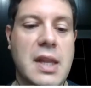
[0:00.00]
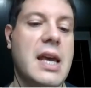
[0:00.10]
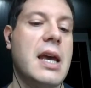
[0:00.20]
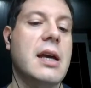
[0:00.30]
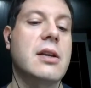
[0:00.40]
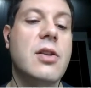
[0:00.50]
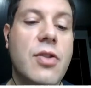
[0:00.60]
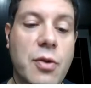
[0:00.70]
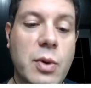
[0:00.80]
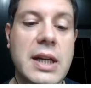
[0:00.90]
And
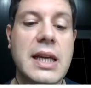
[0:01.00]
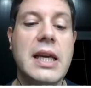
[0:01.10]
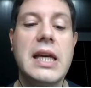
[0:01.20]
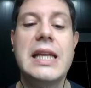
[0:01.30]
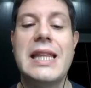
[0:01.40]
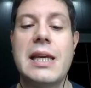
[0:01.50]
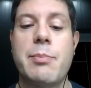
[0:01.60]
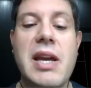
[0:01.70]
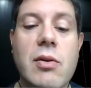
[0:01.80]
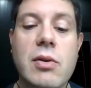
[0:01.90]
three, the
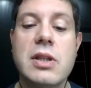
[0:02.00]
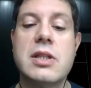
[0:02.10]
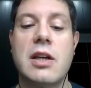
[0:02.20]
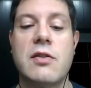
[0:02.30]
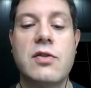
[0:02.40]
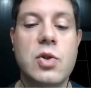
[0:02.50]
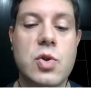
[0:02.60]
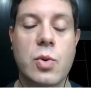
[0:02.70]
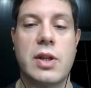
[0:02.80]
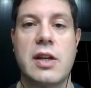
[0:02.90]
appearance of
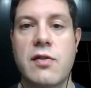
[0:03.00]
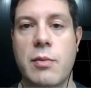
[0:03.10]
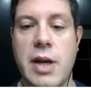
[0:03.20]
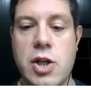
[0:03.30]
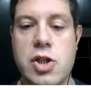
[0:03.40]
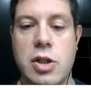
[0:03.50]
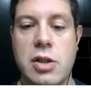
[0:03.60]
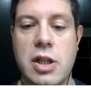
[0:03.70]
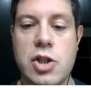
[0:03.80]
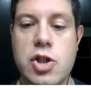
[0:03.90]
newsworthy information
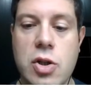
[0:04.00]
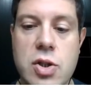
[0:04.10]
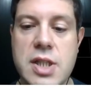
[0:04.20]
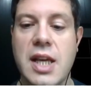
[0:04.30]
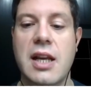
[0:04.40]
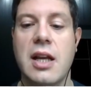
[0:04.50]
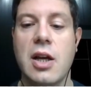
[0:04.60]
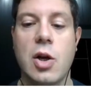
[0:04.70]
ensures that